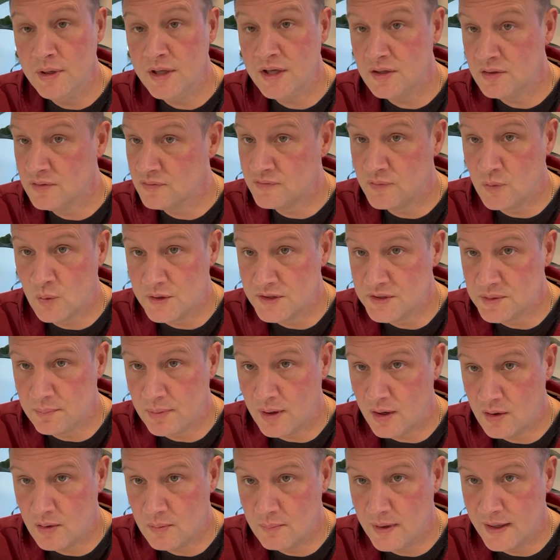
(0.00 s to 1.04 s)
can afford to
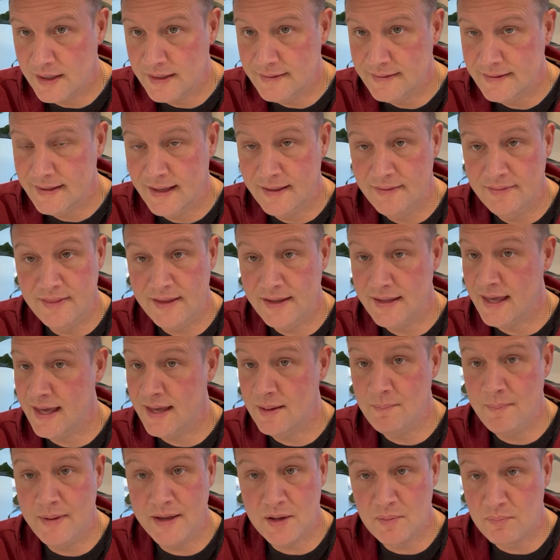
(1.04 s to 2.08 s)
borrow money, and they
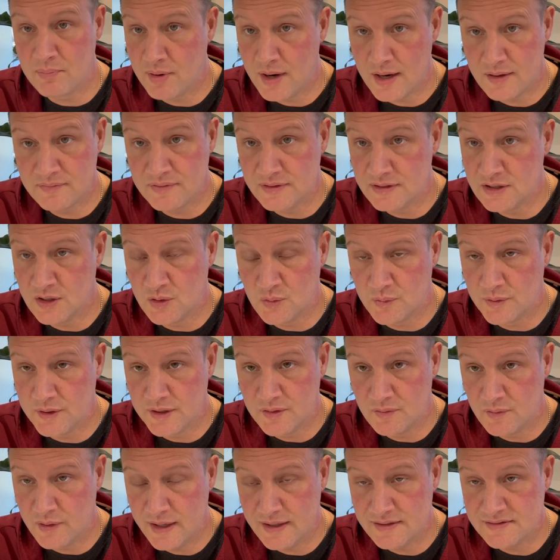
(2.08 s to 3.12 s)
can't make a profit
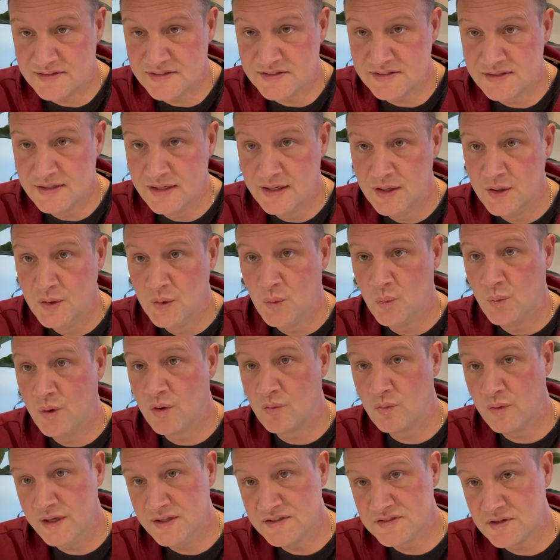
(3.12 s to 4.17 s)
lowering rates. While
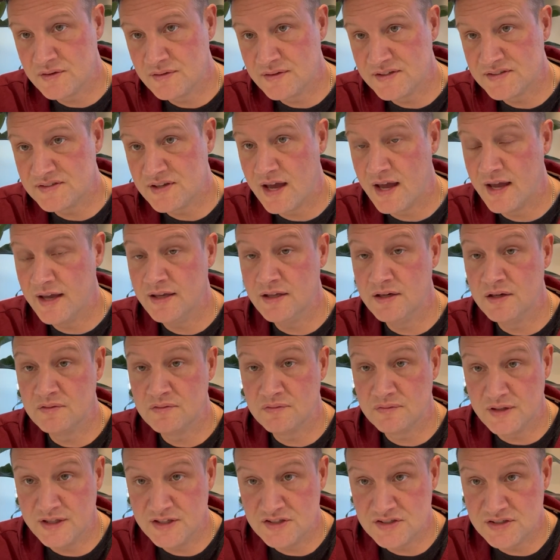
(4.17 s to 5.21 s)
rates are this high and
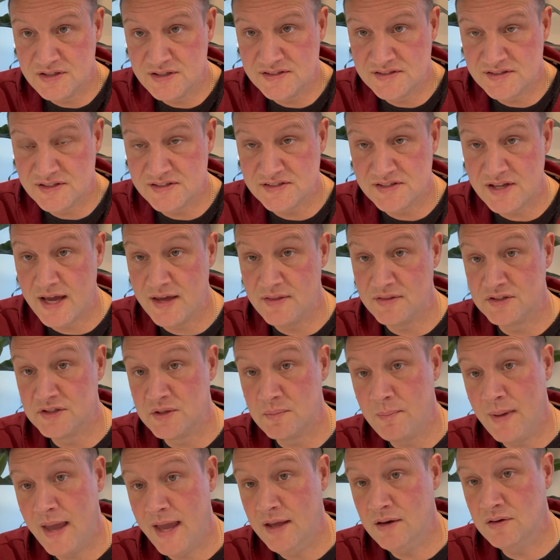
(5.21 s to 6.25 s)
inflation is this high, the
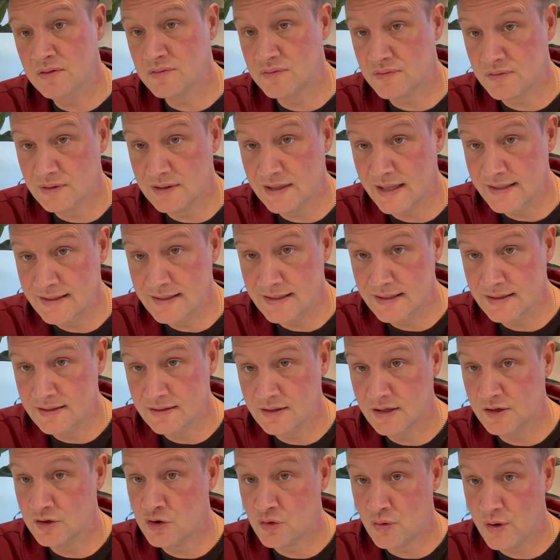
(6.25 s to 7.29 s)
demand for lending
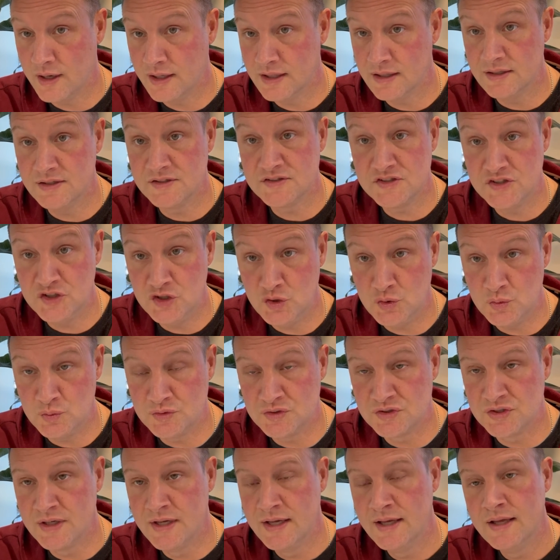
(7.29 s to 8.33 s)
and credit is
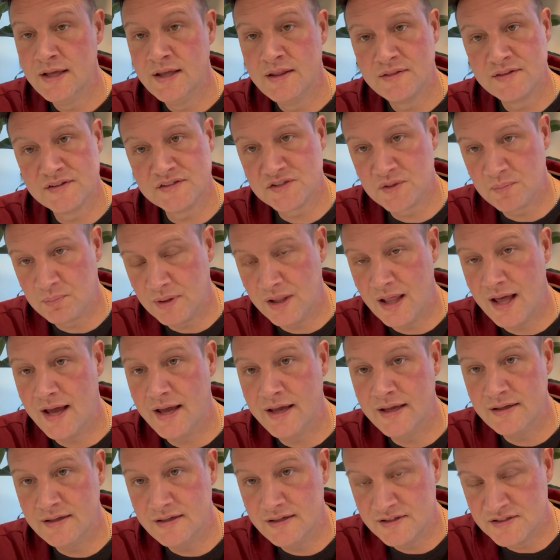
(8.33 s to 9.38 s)
huge. The
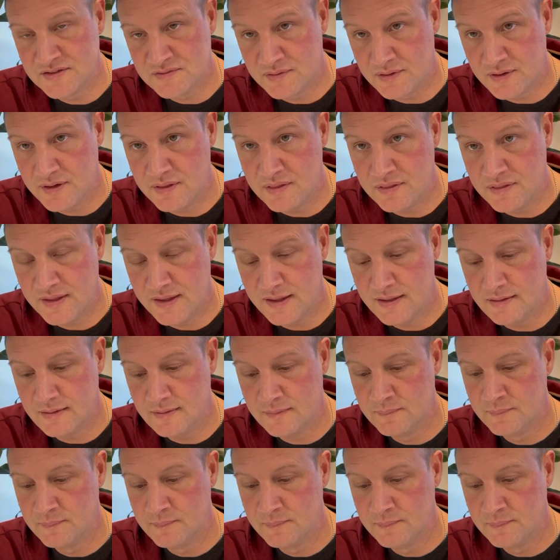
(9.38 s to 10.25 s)
supply is very thin.